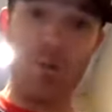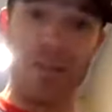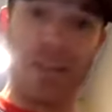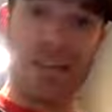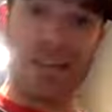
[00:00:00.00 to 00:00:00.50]
But
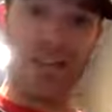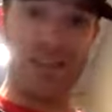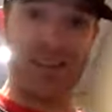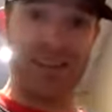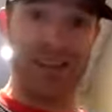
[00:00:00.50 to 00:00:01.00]
the link is
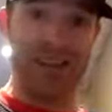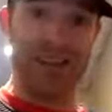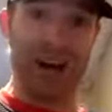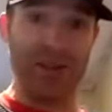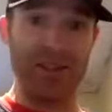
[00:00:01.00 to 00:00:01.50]
in the
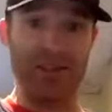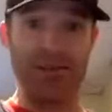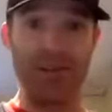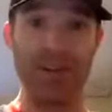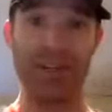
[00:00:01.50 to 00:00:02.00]
comments
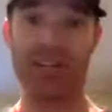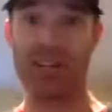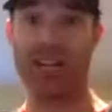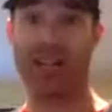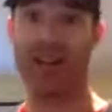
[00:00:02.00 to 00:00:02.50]
if you'd like to
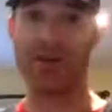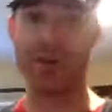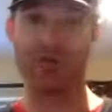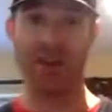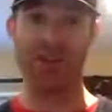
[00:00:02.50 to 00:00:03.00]
check that out
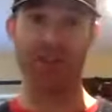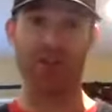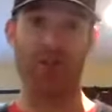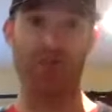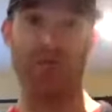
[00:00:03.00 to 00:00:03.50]
to
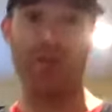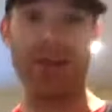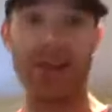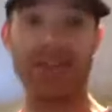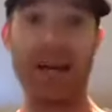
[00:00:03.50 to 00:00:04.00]
register for
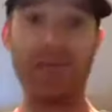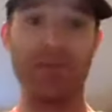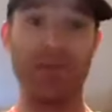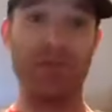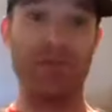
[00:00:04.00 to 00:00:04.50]
it. It's
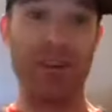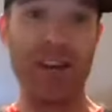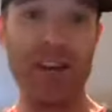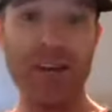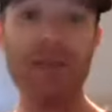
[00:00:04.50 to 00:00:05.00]
absolutely free.